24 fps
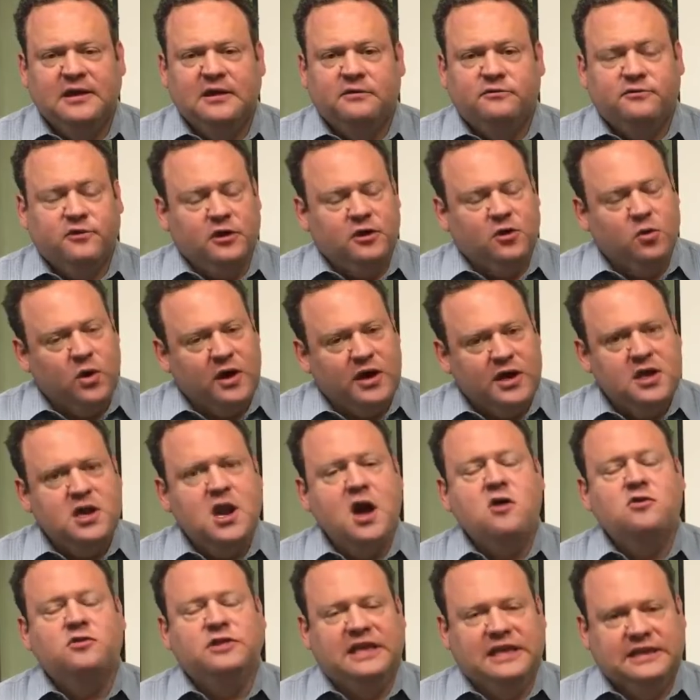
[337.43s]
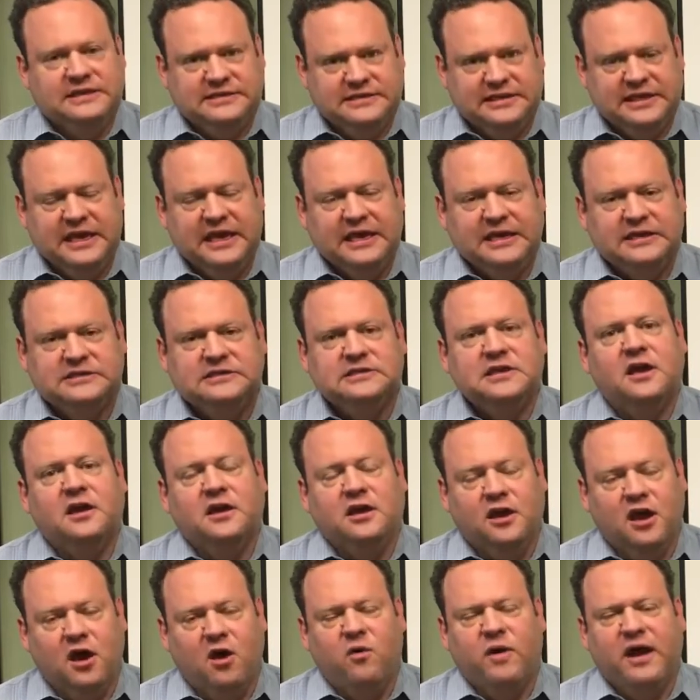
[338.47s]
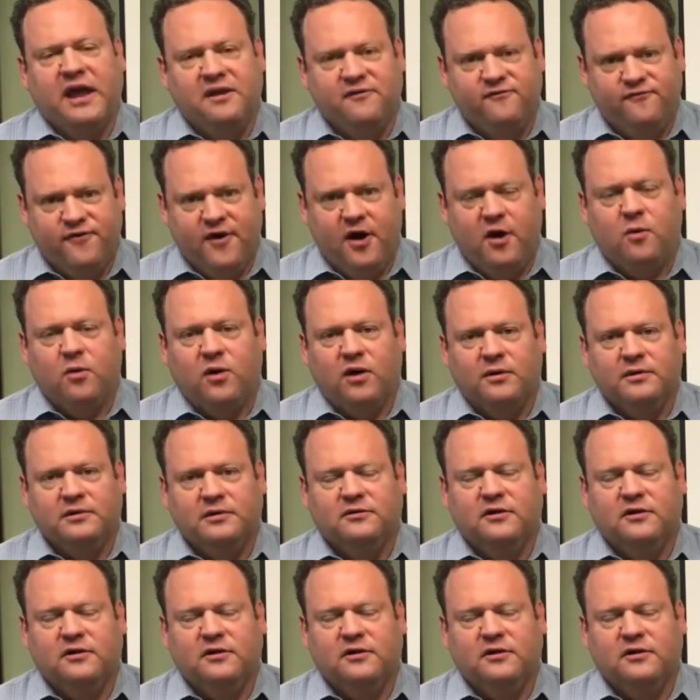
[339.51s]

So you want to know these things going forward.